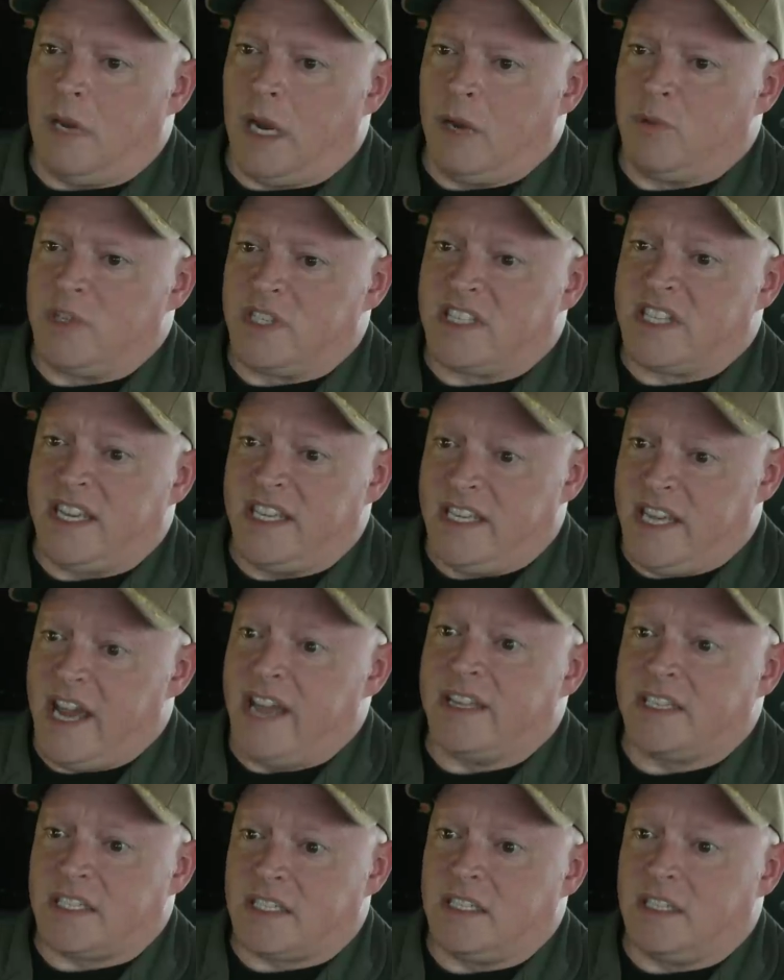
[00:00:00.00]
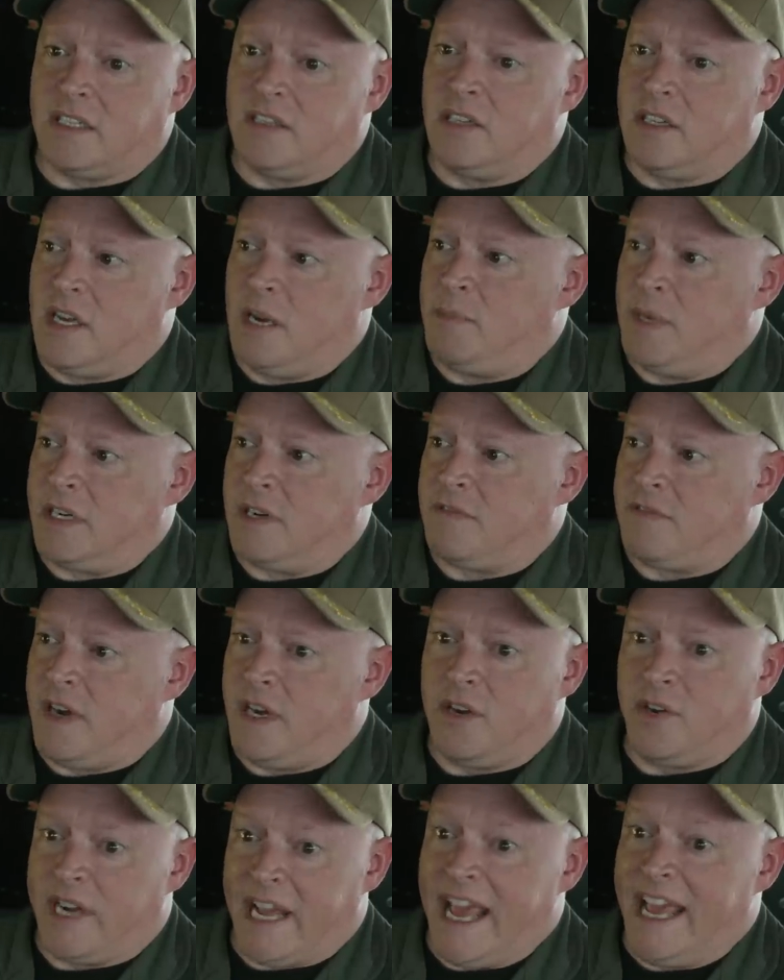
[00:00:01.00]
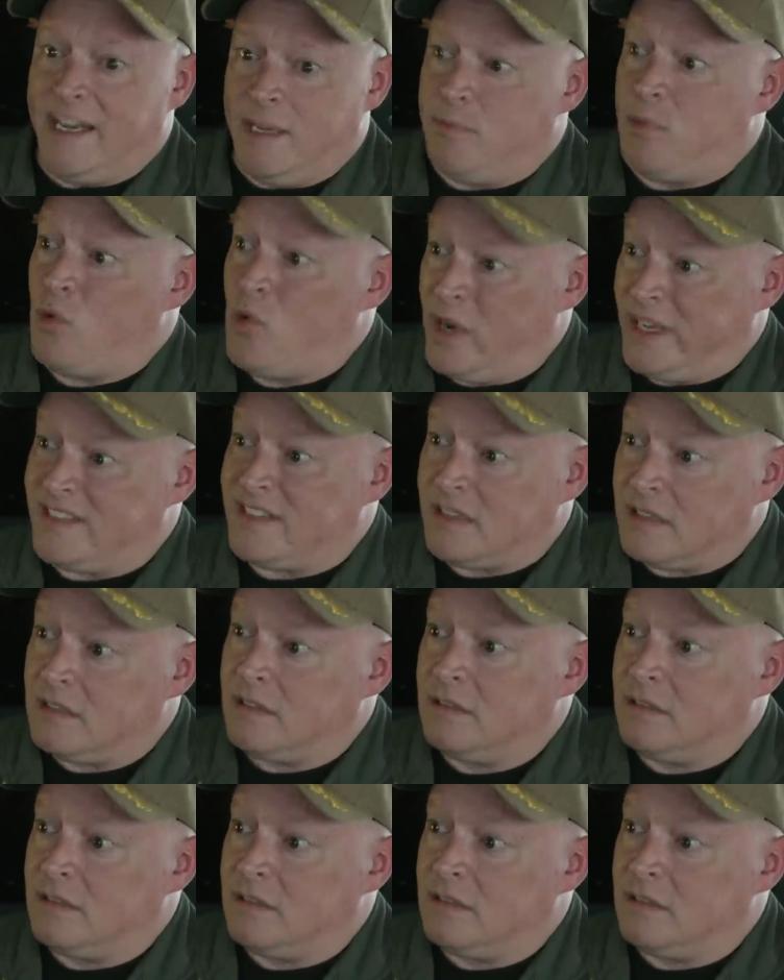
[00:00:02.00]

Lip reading: I would say yes, it could come under fire at any point.